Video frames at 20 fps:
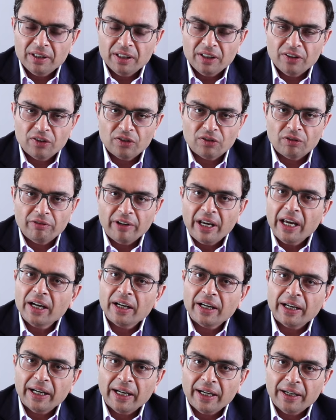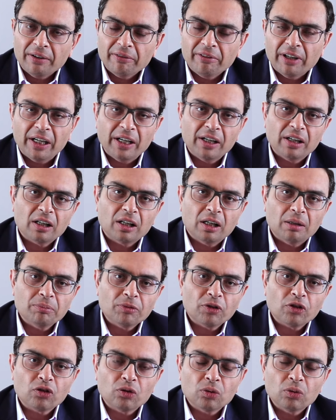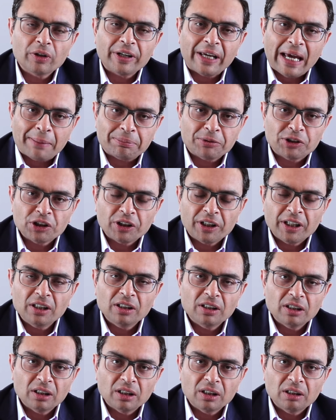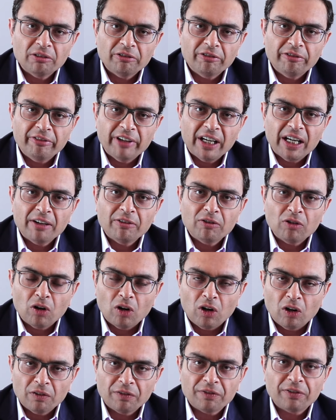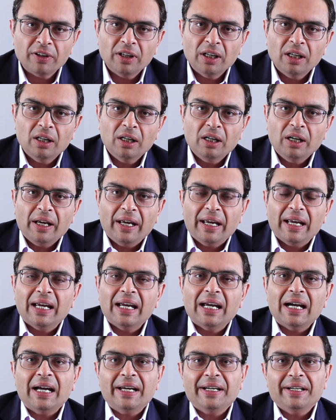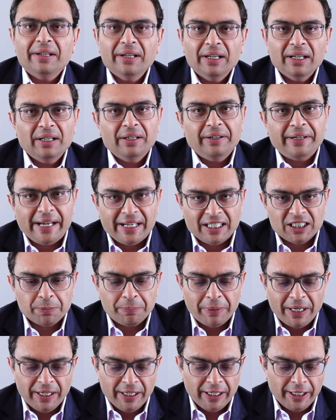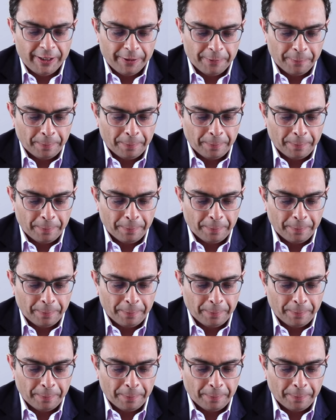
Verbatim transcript: is way ahead when it comes to capturing the wave of AI tech spending.